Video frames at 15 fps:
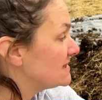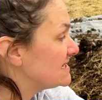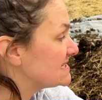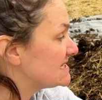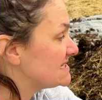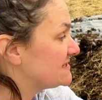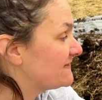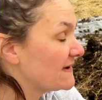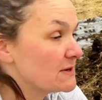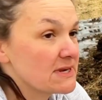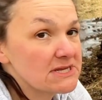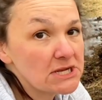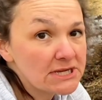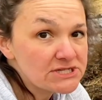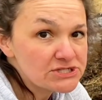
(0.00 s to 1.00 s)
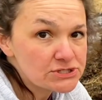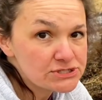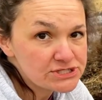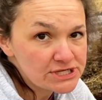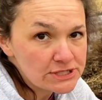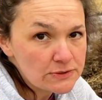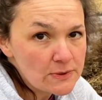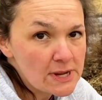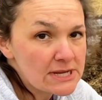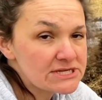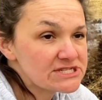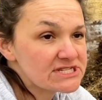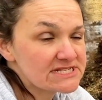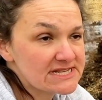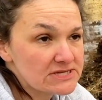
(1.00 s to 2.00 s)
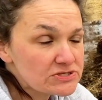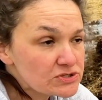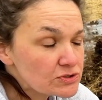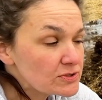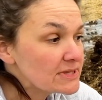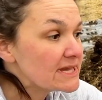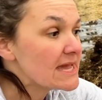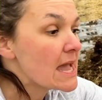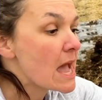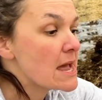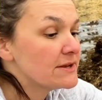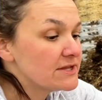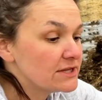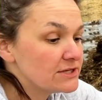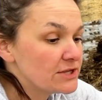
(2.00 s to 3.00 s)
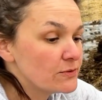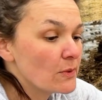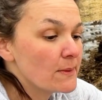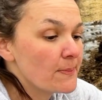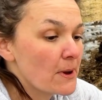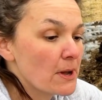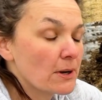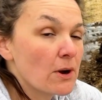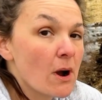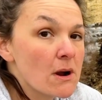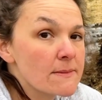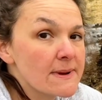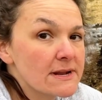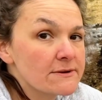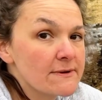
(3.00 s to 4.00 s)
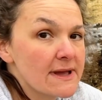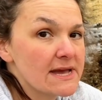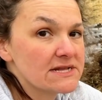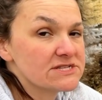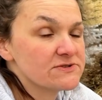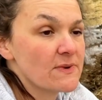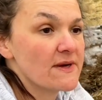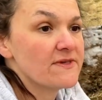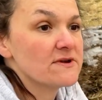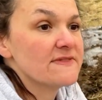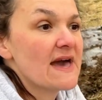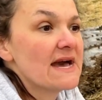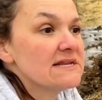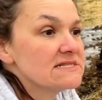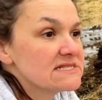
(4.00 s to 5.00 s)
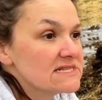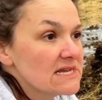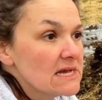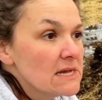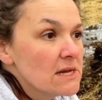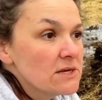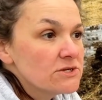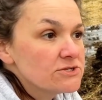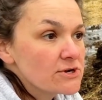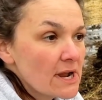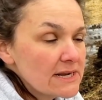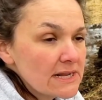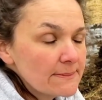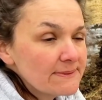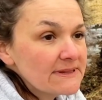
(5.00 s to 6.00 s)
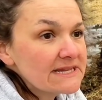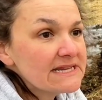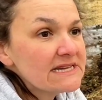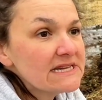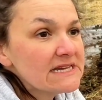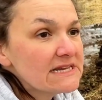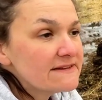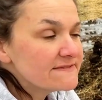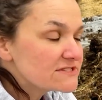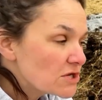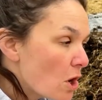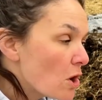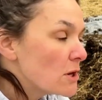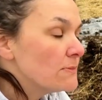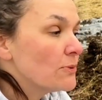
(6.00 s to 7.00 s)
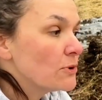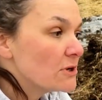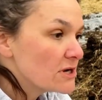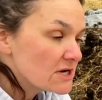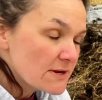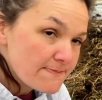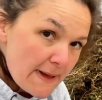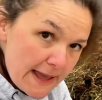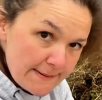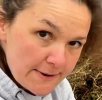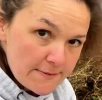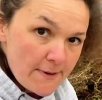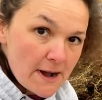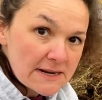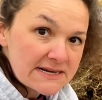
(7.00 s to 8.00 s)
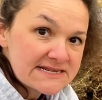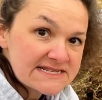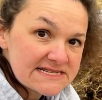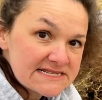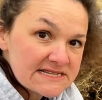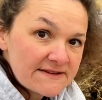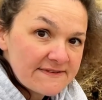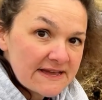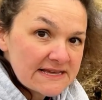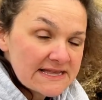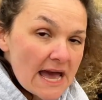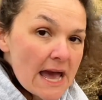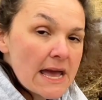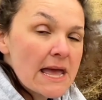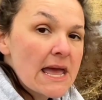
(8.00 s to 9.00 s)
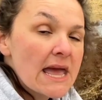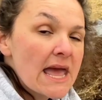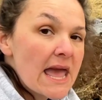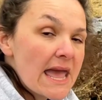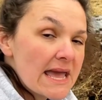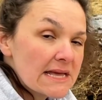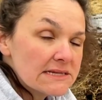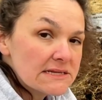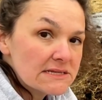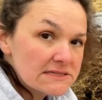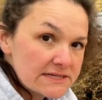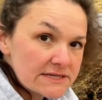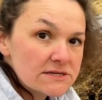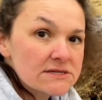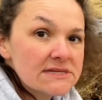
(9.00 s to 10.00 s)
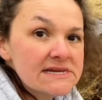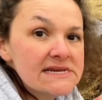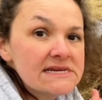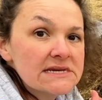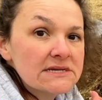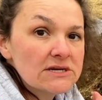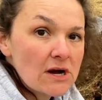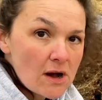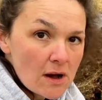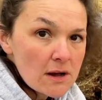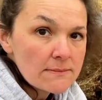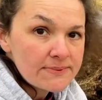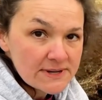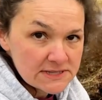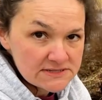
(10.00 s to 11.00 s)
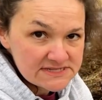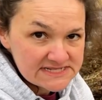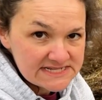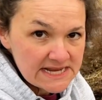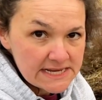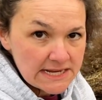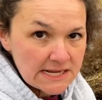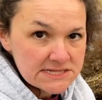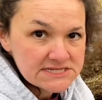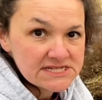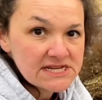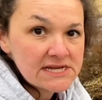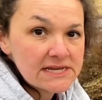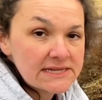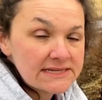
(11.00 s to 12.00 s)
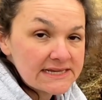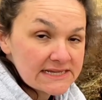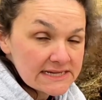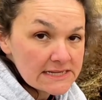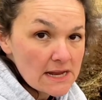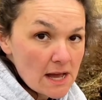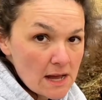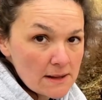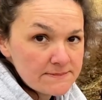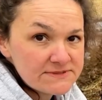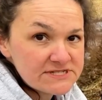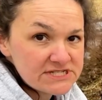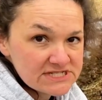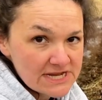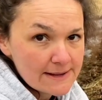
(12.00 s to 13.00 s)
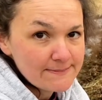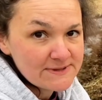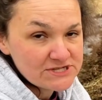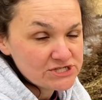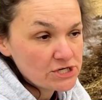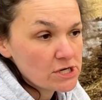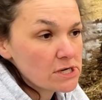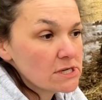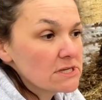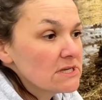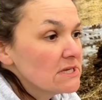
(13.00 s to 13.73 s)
This is very nitrogen rich essentially, and then you would put carbon rich, whether that's dried up leaves, cardboard, paper products and stuff like that, and literally compost it to get it up to temperature.